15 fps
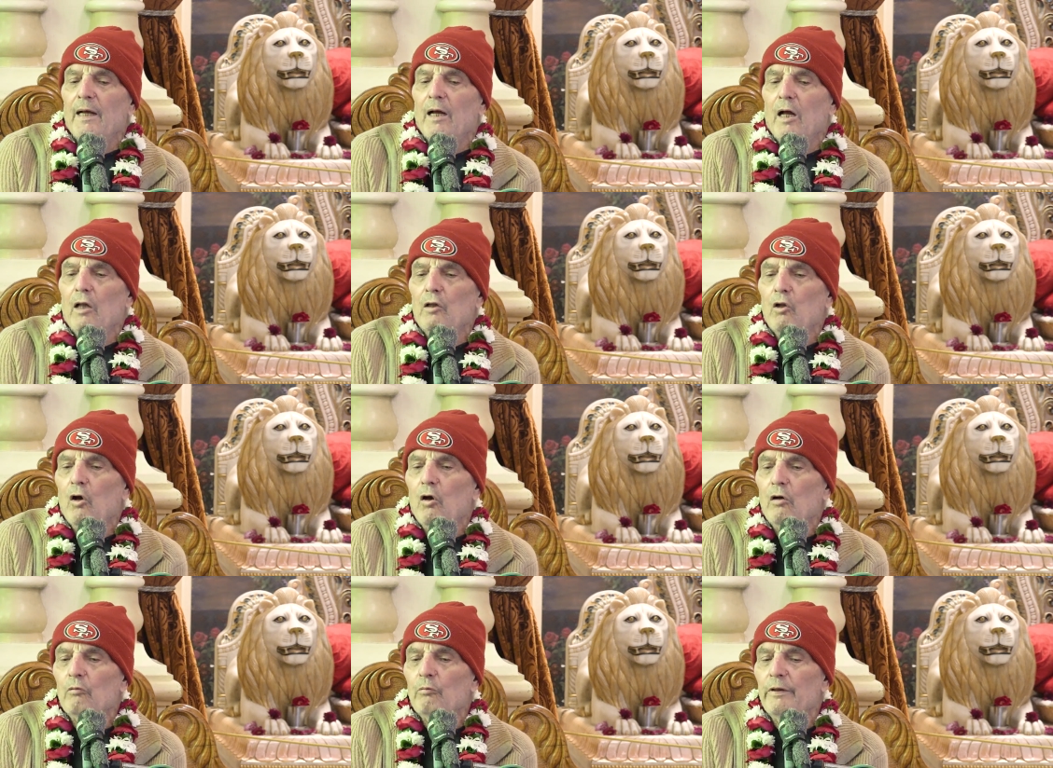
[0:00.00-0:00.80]

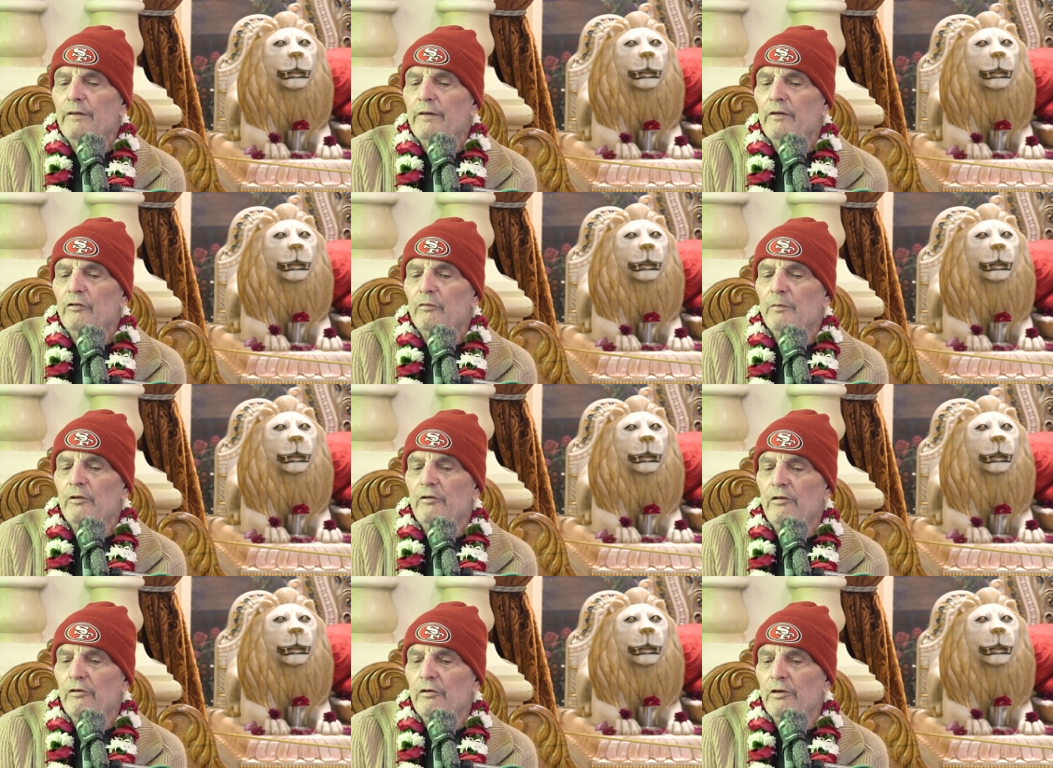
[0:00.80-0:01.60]
Speaker 1: along with these
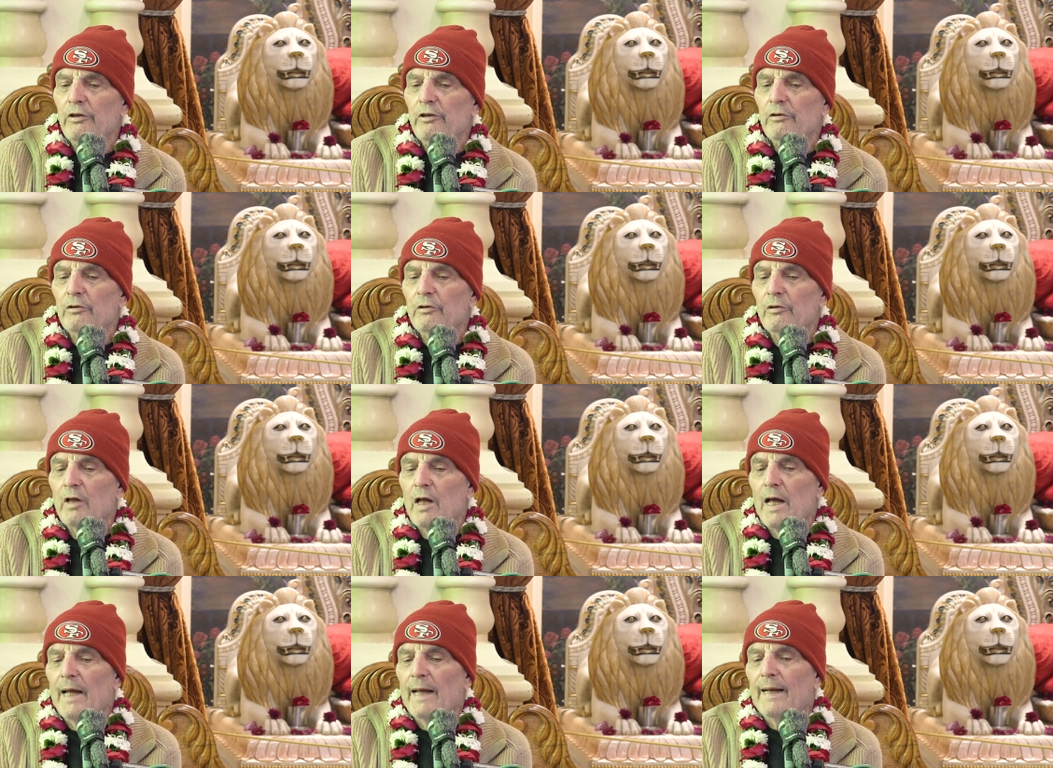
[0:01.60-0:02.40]
material
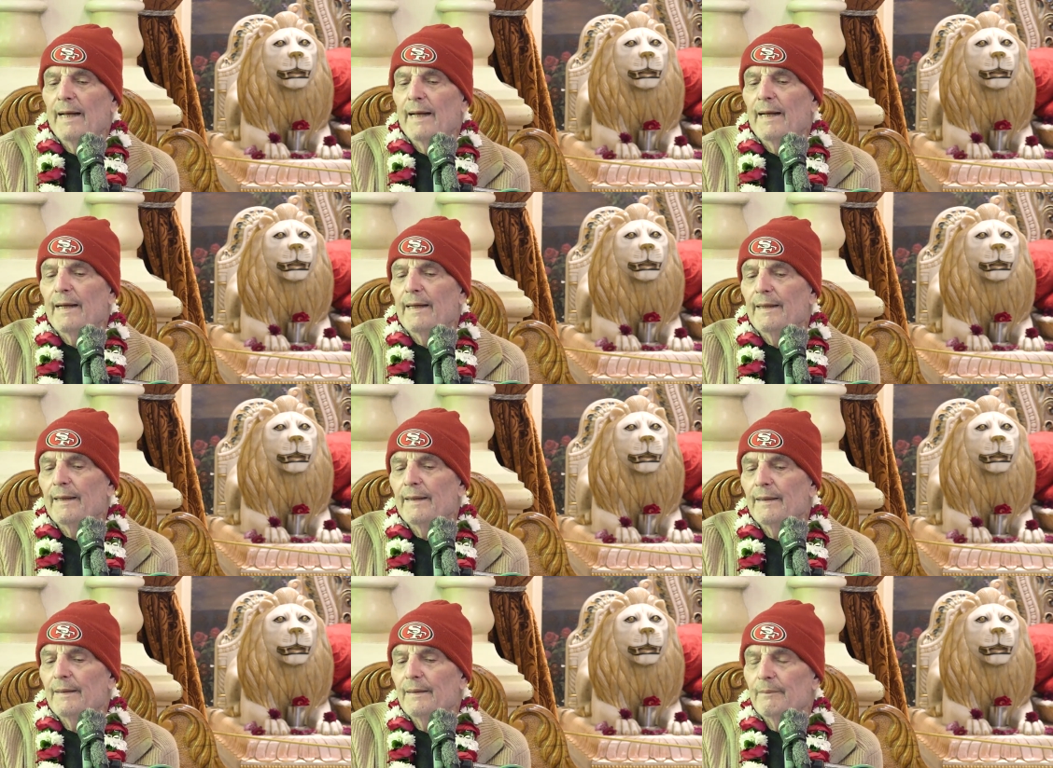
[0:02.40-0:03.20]

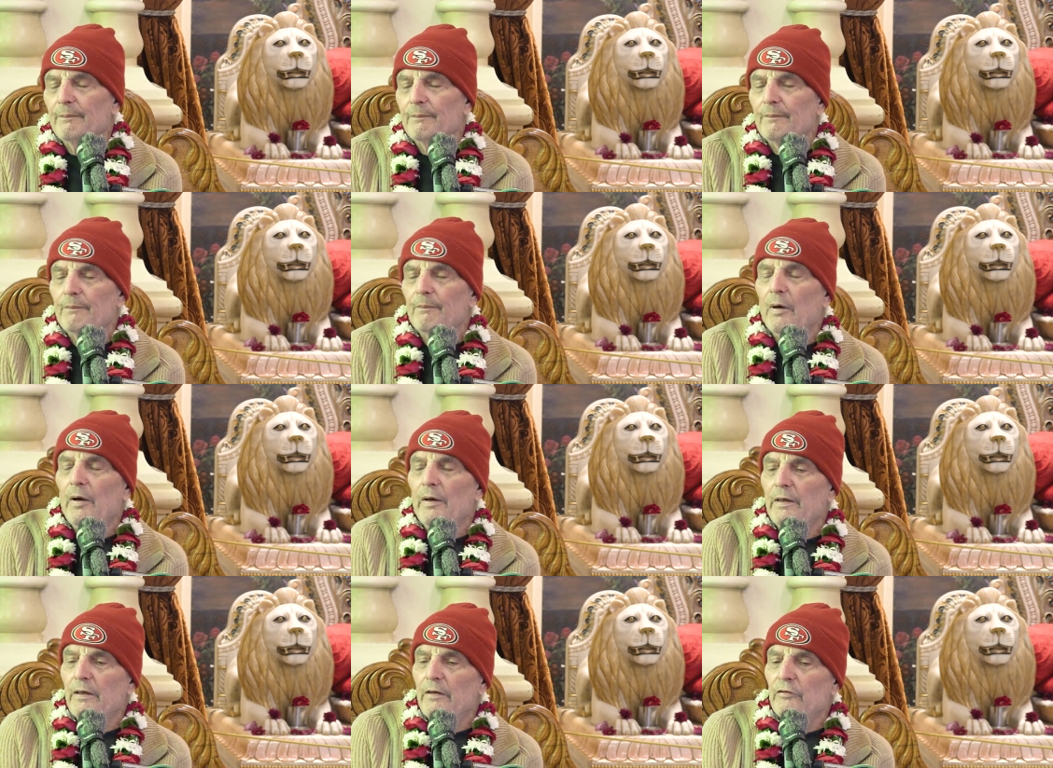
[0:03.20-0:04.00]
uh,
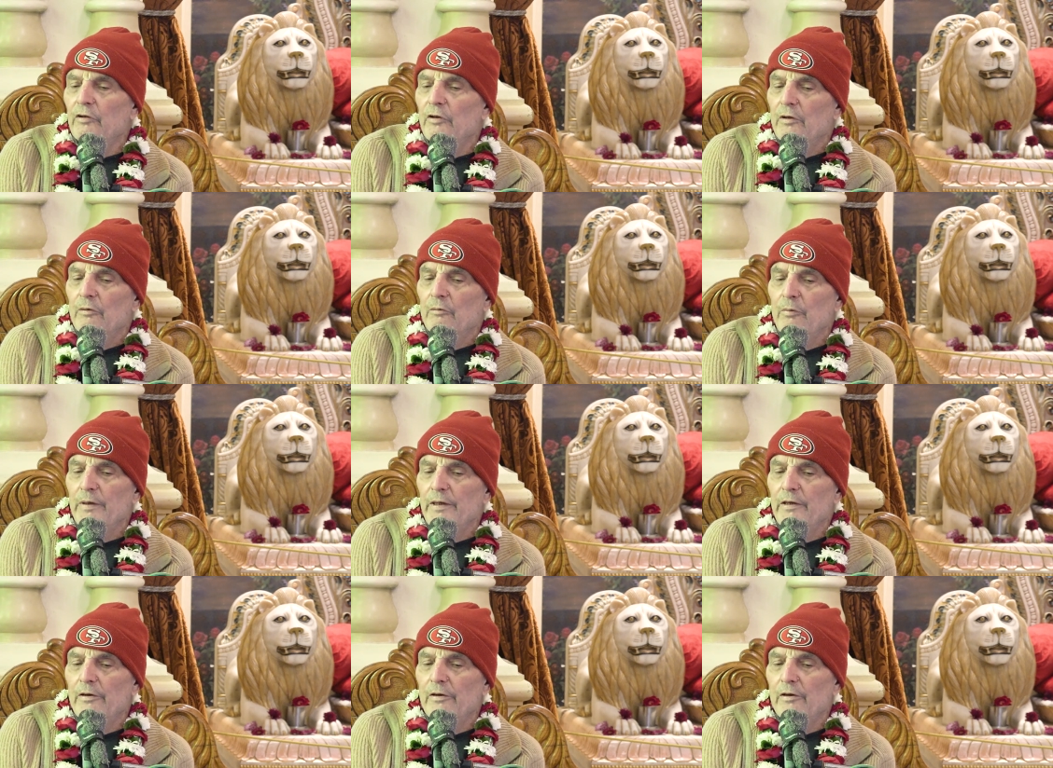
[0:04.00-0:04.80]
bodies,
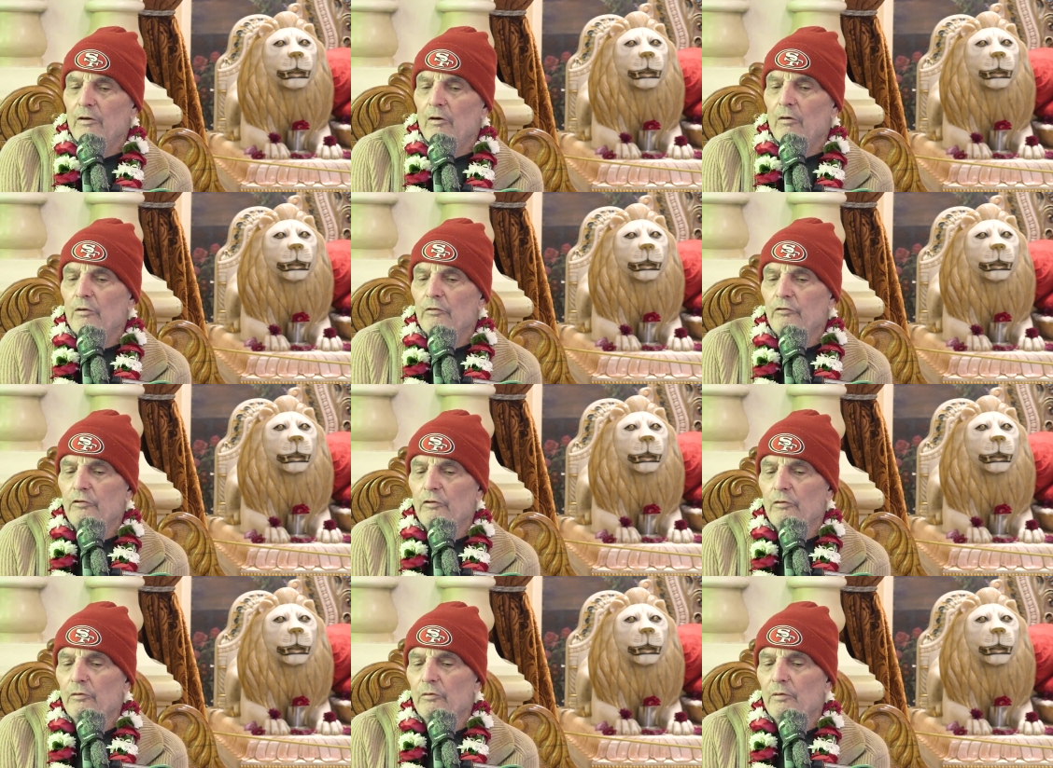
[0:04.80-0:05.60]
we are
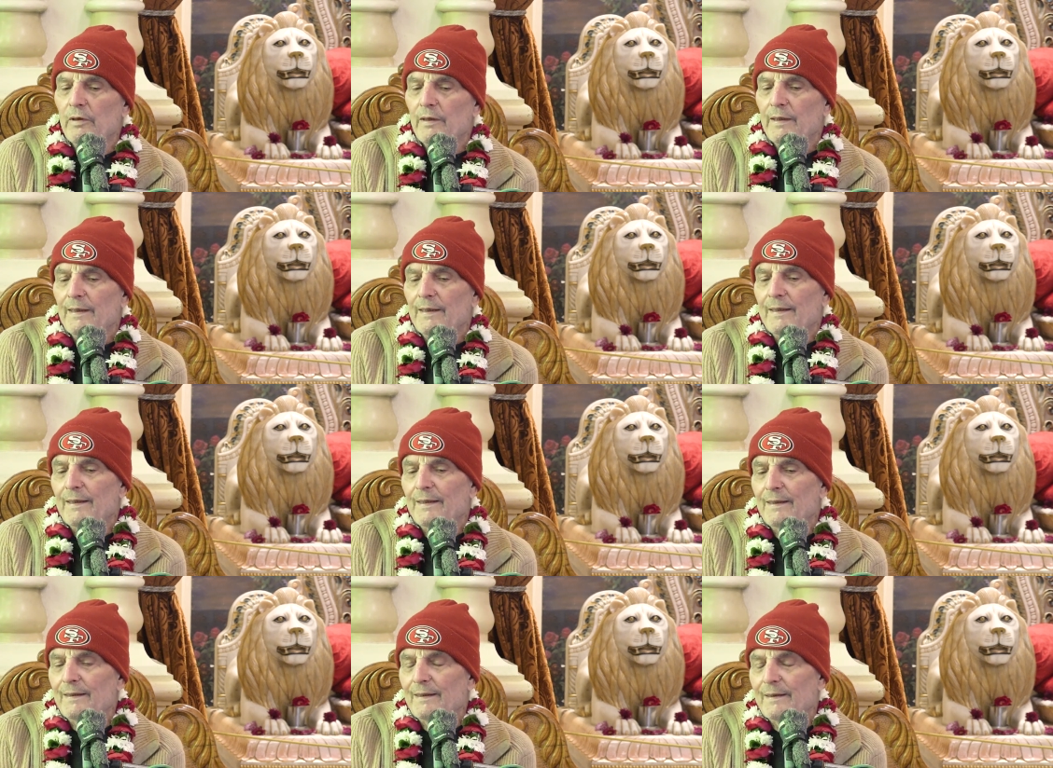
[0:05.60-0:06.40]
also
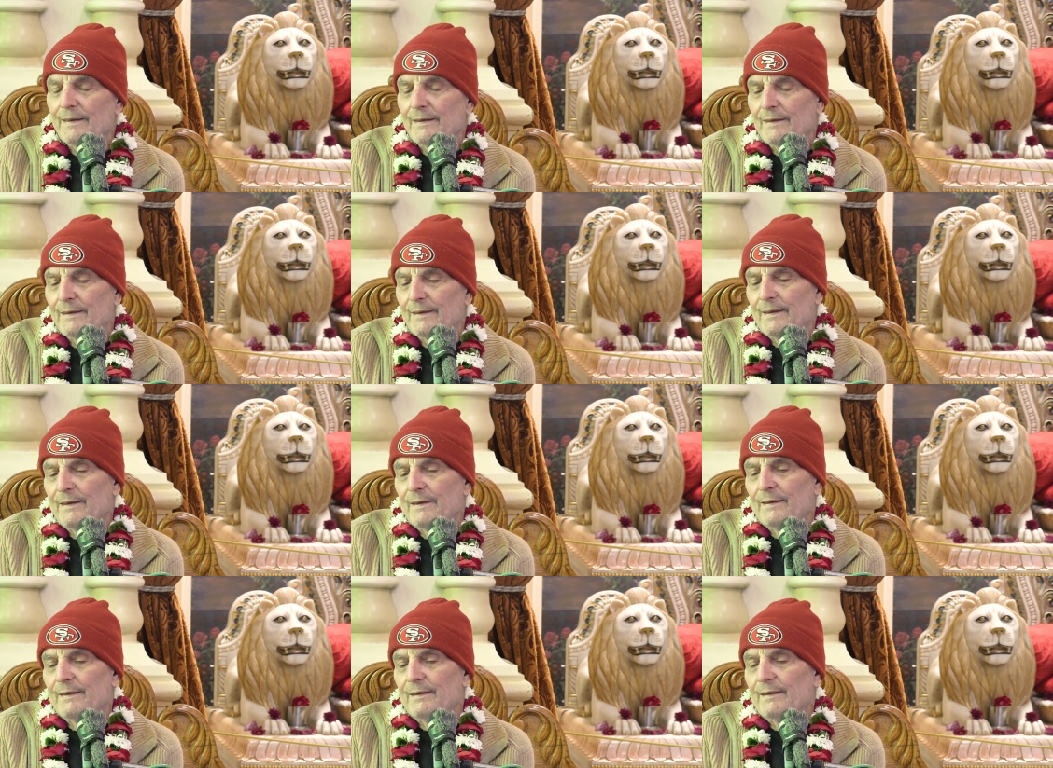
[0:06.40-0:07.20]
uh,
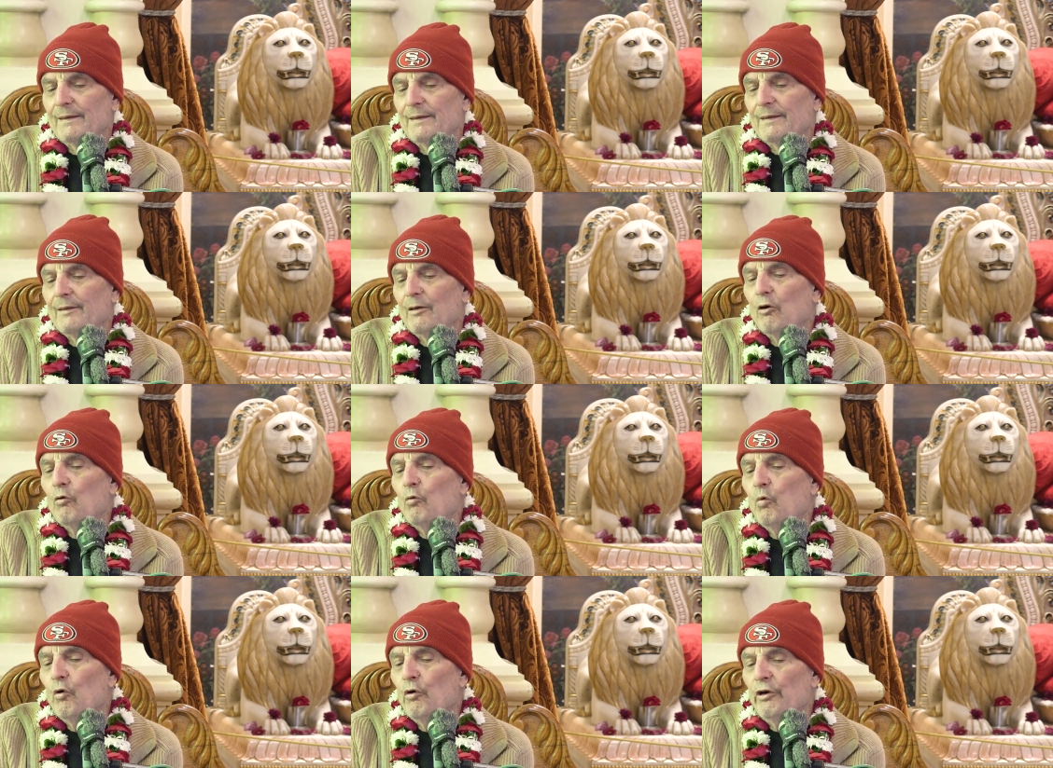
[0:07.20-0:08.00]

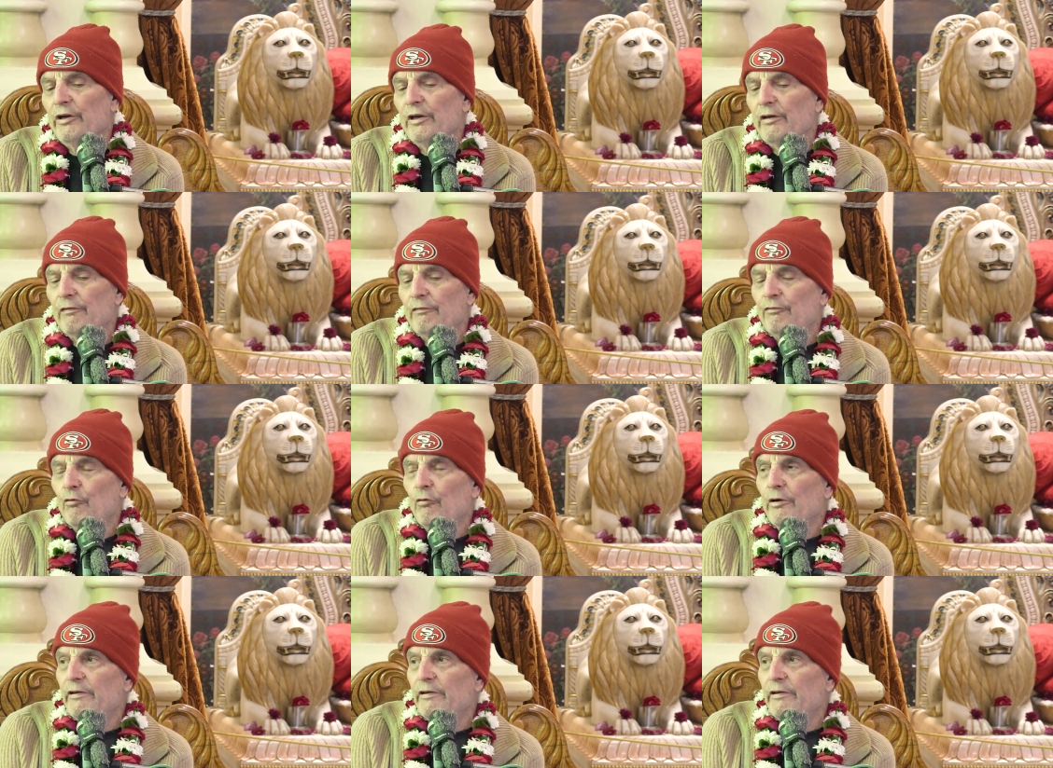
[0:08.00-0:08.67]
awarded four